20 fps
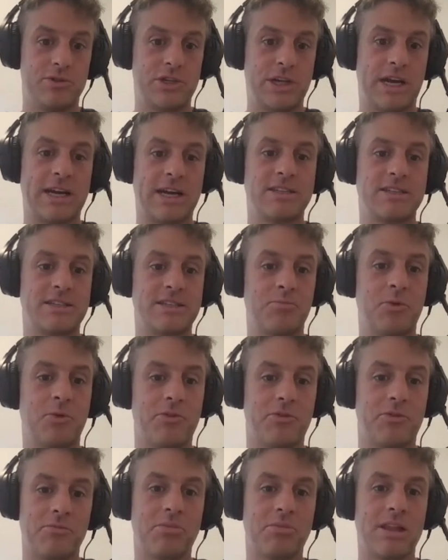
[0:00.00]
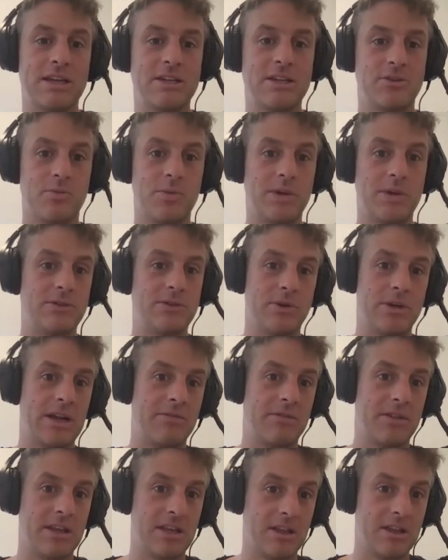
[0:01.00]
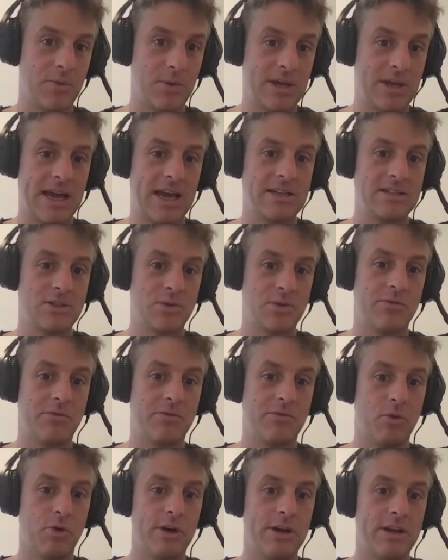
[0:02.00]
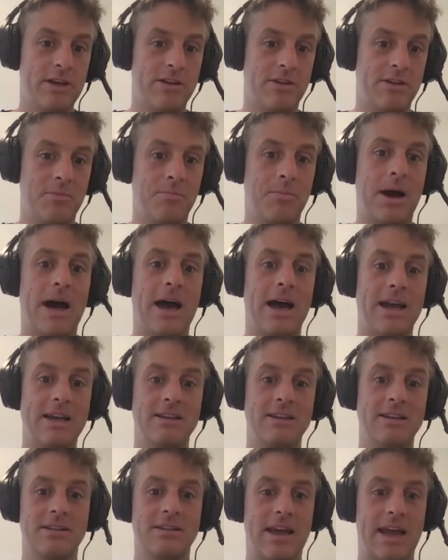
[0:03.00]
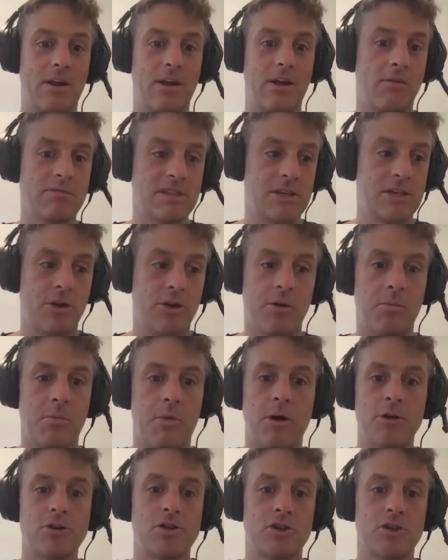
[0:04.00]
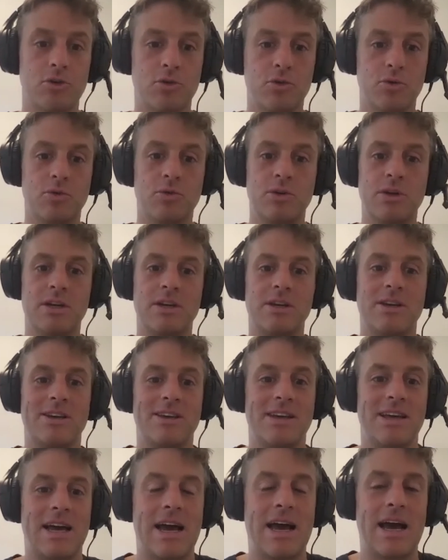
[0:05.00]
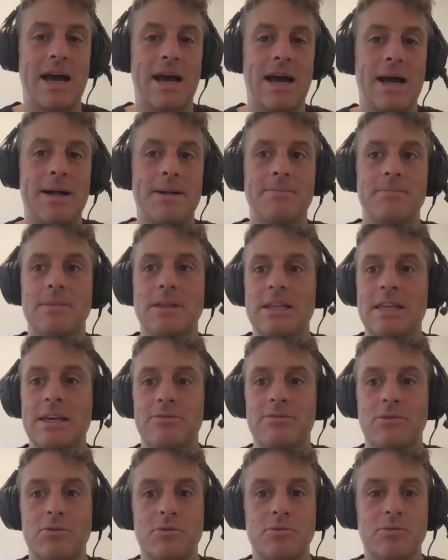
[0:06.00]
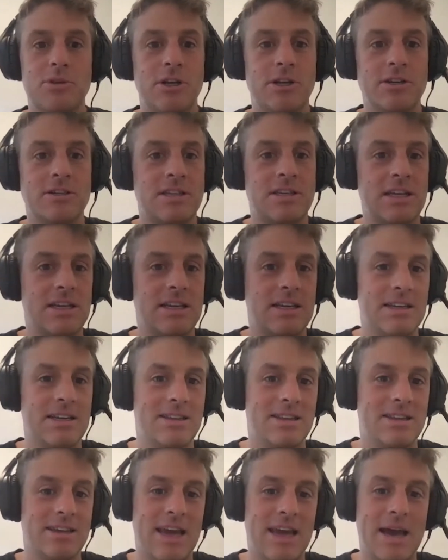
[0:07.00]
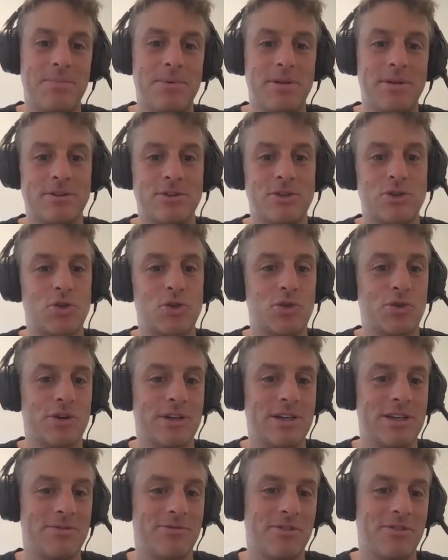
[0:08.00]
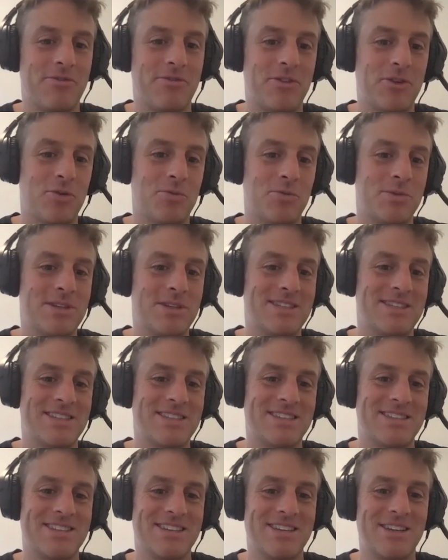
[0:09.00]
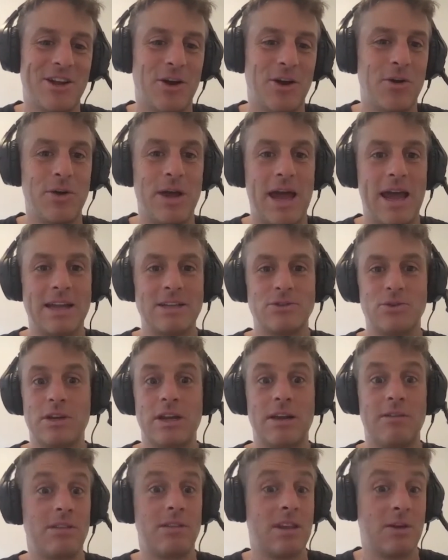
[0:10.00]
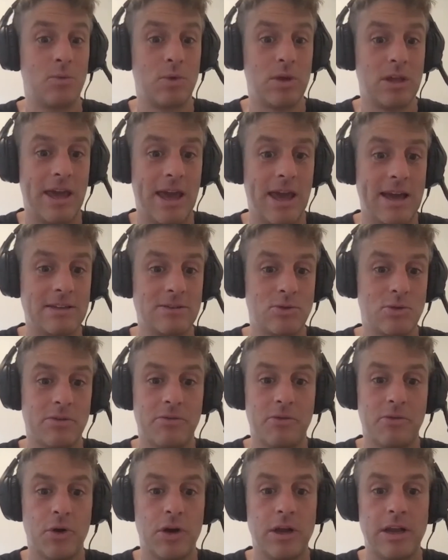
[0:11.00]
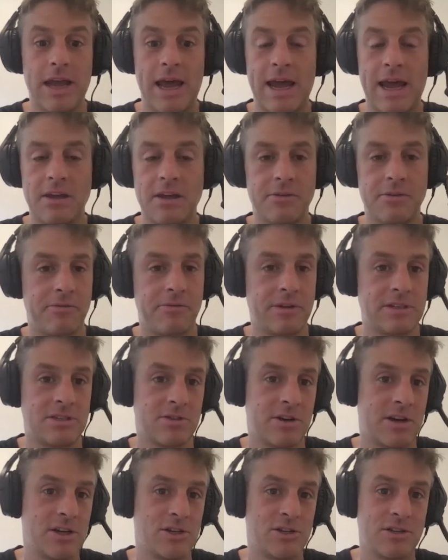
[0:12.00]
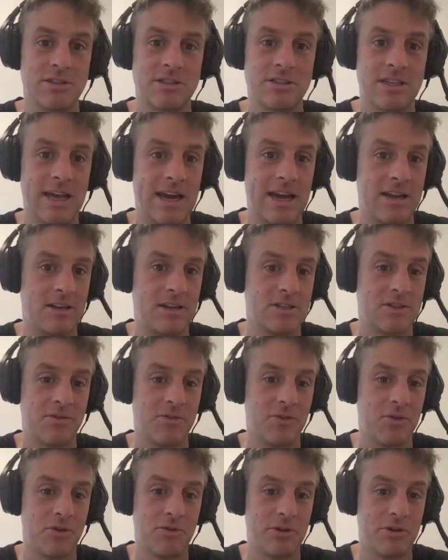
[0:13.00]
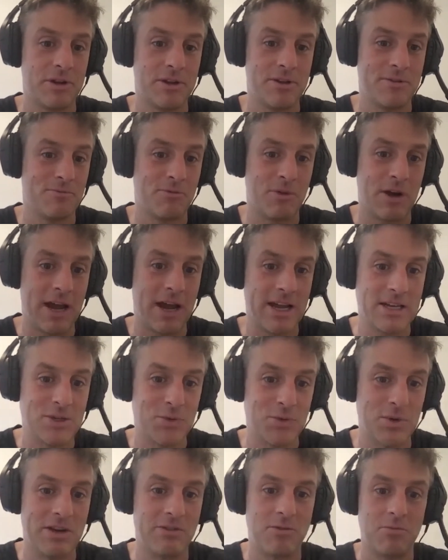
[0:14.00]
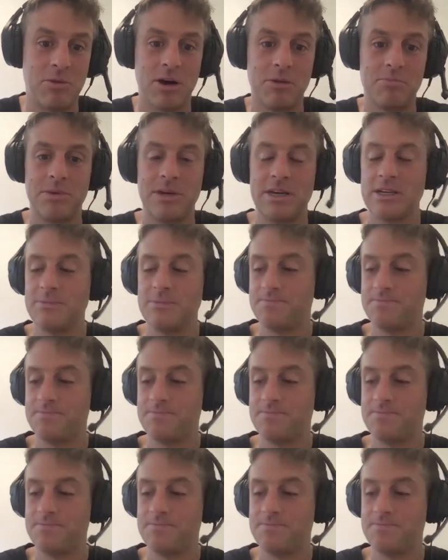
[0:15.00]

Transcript: chase more of the pleasure, and we're doing everything that we can to avoid the pain. And obviously on an emotional level, you know, seeking the happiness, joy, fulfillment, you know, and doing everything we can to avoid anger, frustration, sadness, fury, rage, whatever it might be.